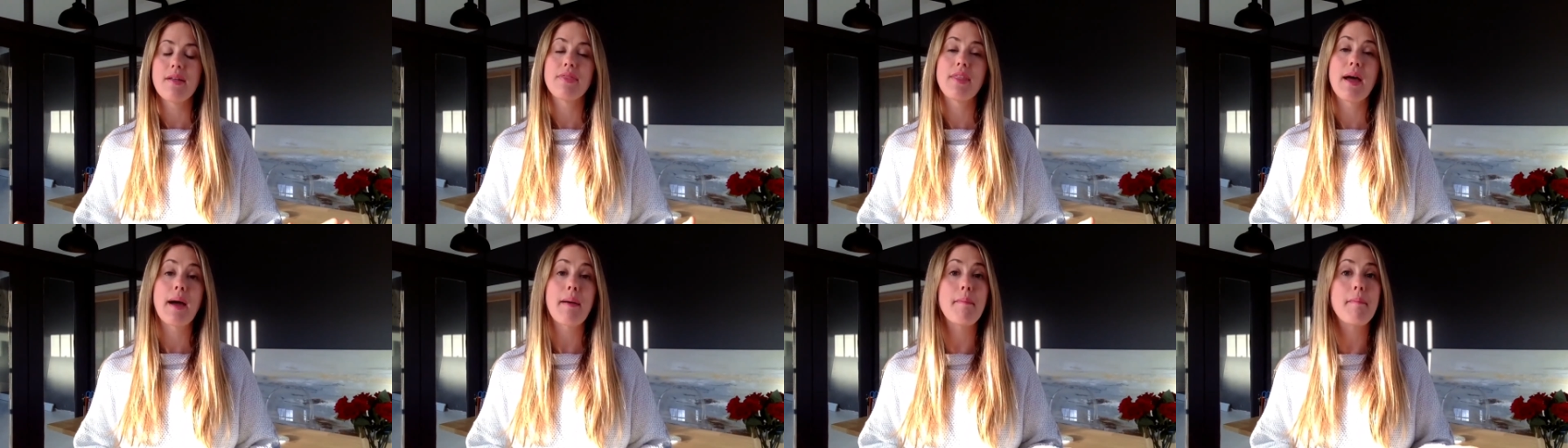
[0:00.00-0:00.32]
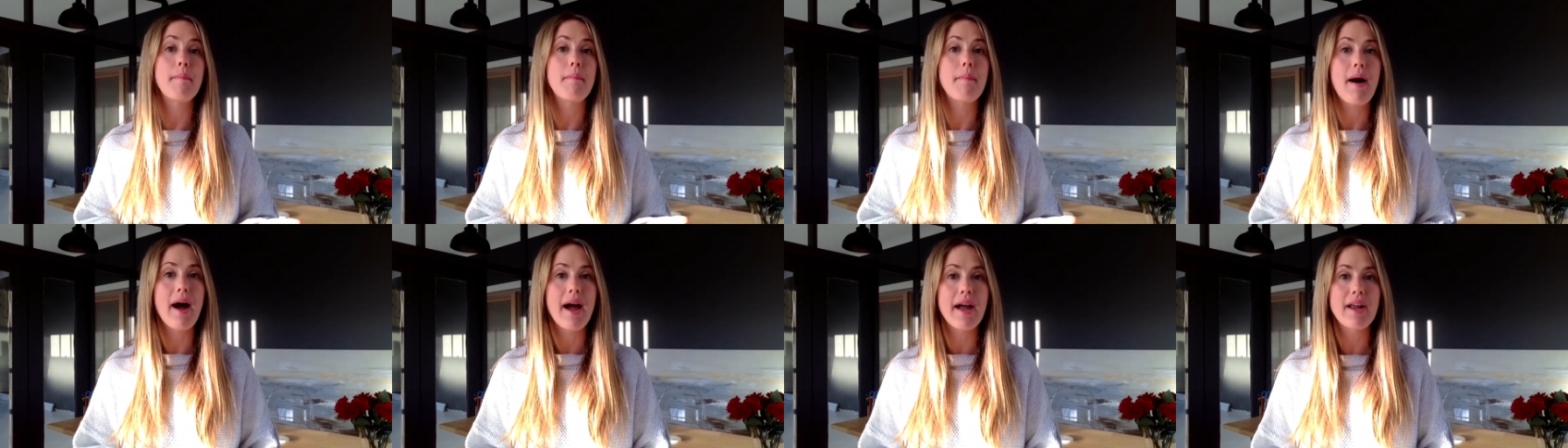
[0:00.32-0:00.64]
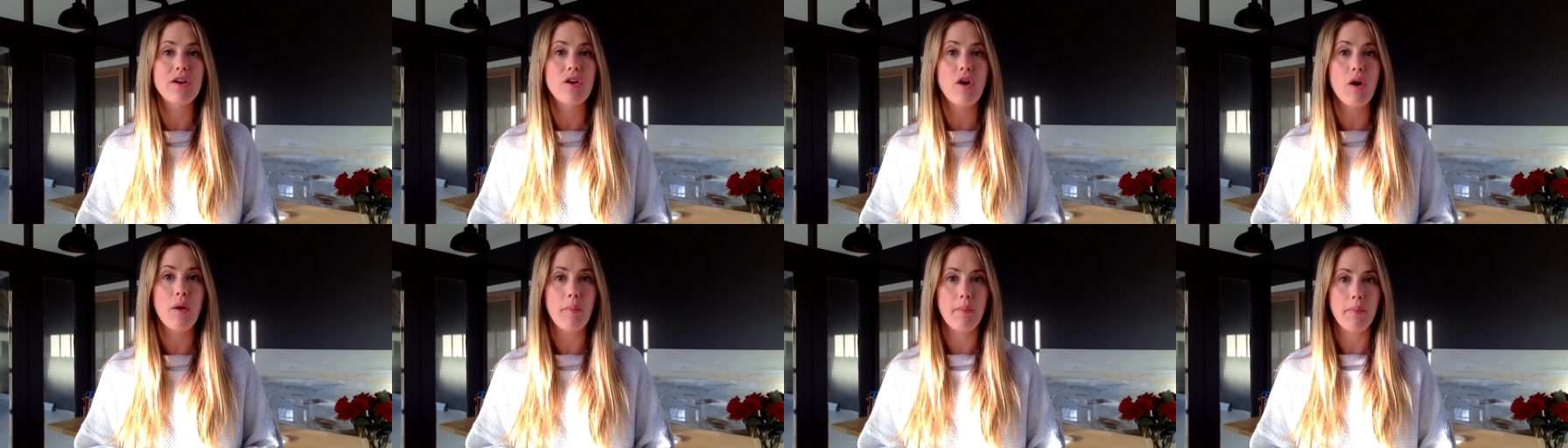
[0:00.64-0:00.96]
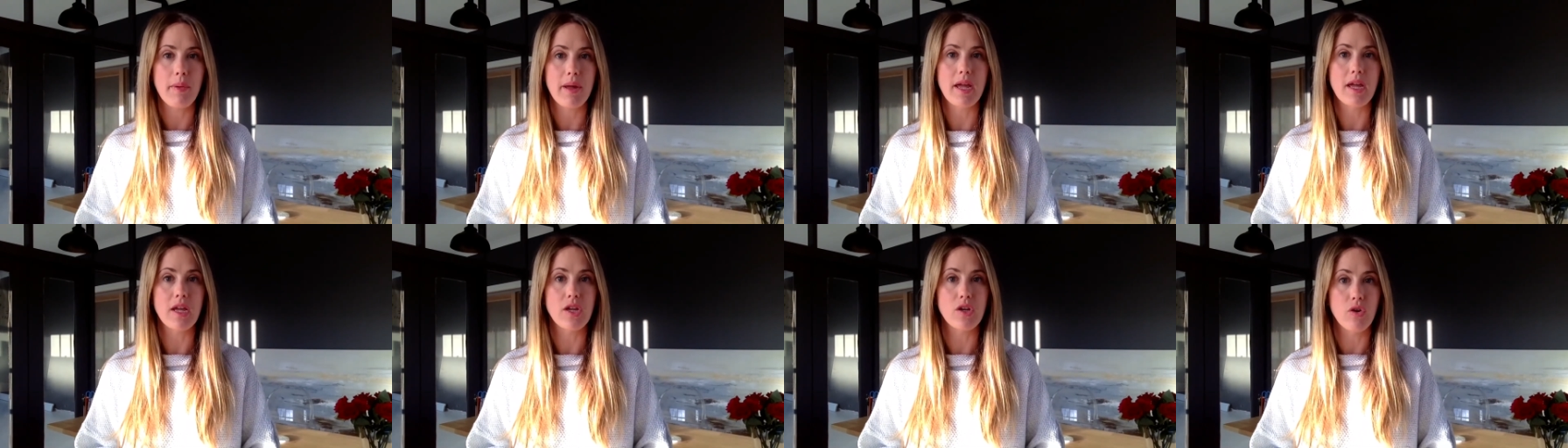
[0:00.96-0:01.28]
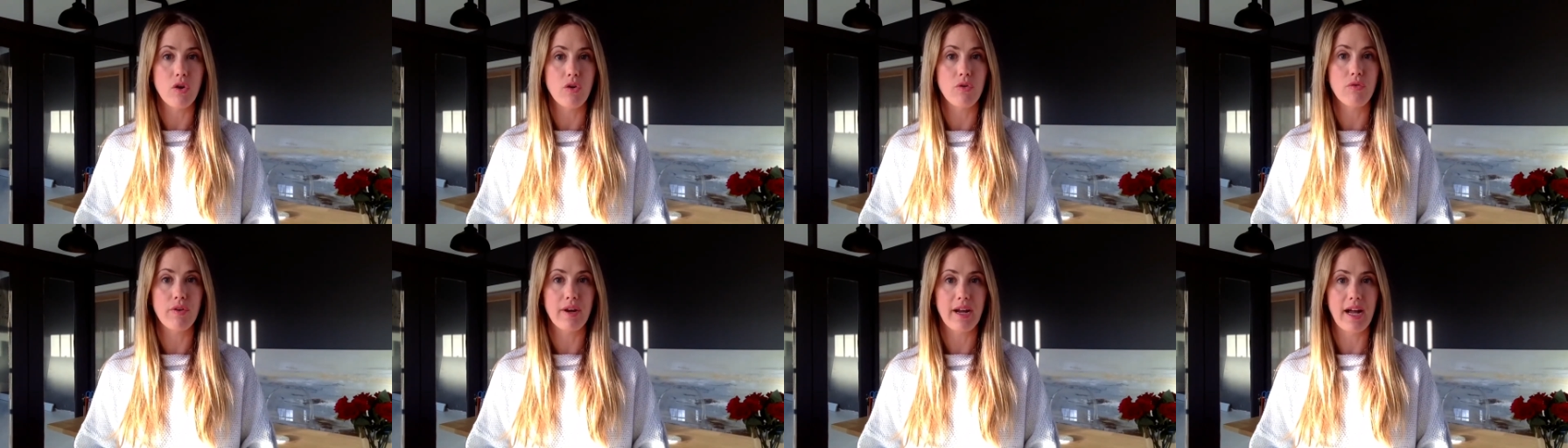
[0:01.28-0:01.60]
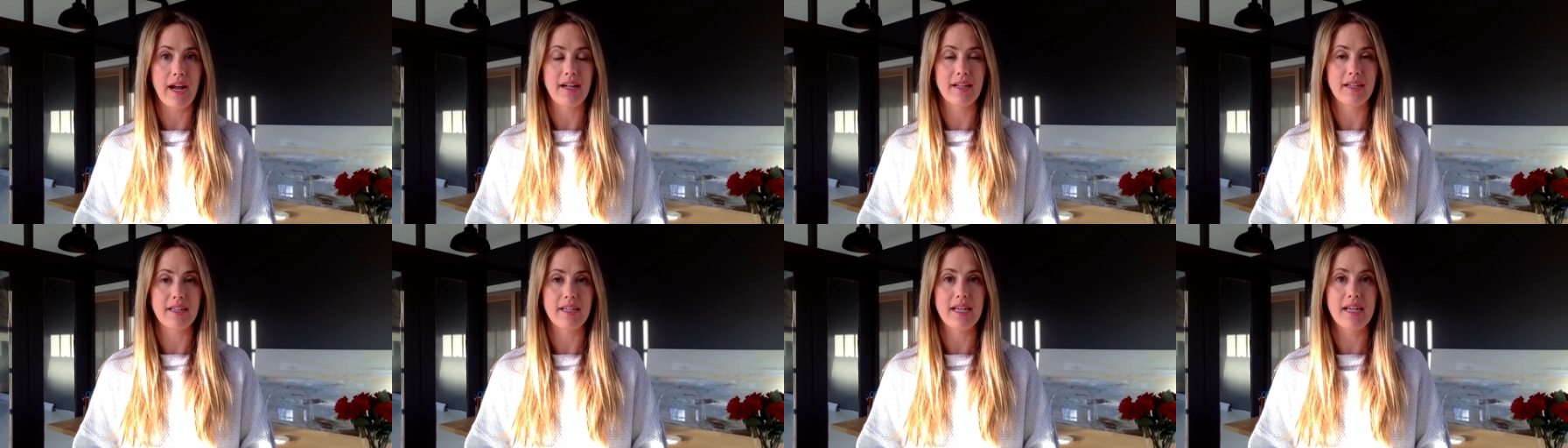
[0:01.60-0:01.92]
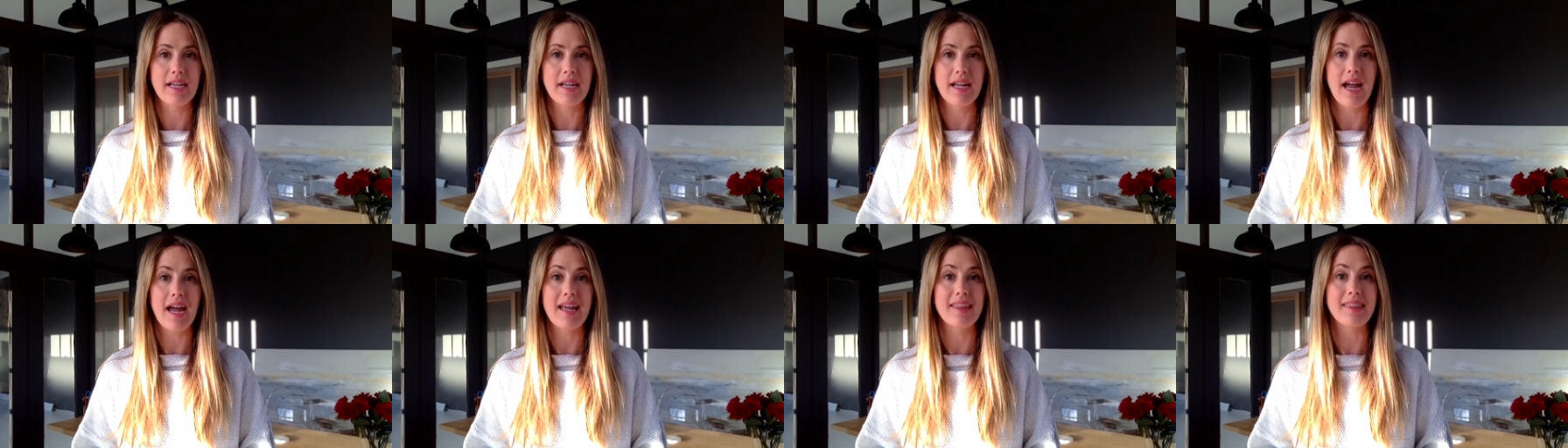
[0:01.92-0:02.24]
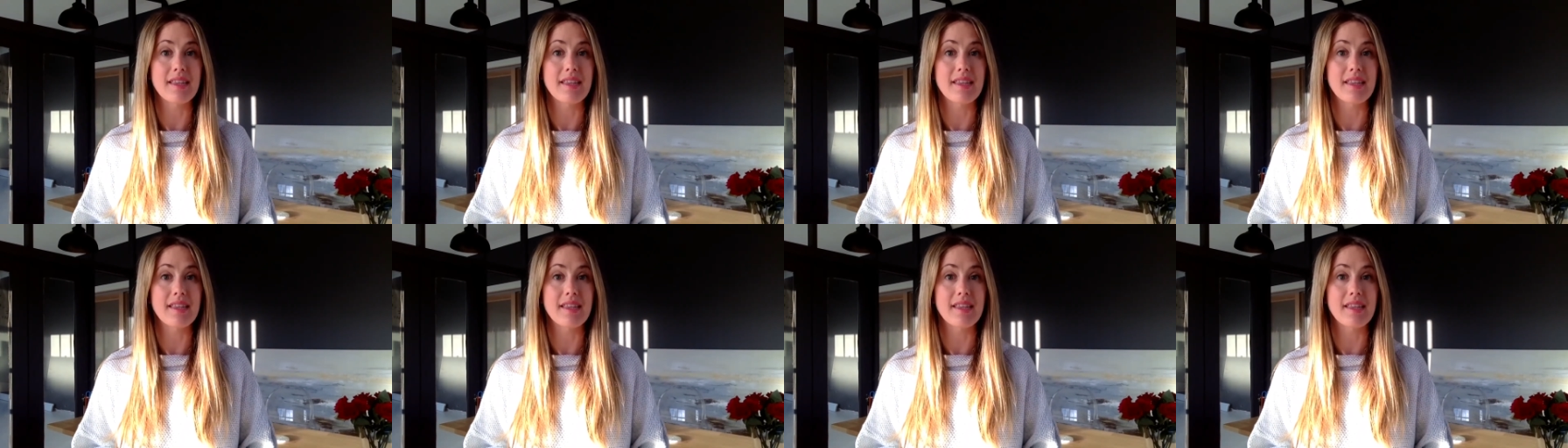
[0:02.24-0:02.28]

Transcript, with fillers: that might not be your reality